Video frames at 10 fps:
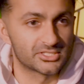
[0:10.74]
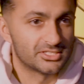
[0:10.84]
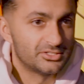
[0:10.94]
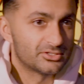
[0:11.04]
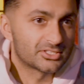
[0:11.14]
in
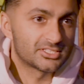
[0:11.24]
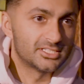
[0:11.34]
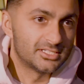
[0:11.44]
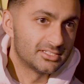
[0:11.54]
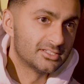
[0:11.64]
New York
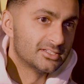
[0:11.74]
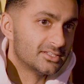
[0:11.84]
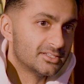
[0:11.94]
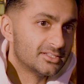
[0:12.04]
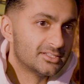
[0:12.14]
City.
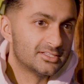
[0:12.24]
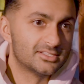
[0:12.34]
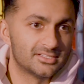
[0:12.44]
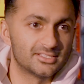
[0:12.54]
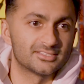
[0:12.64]

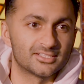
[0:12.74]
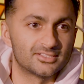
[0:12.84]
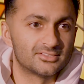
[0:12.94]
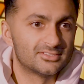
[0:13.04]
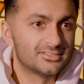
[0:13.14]
Right. So,
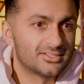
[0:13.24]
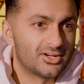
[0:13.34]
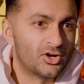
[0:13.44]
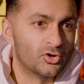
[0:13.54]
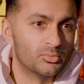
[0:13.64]

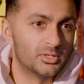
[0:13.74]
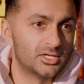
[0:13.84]
home.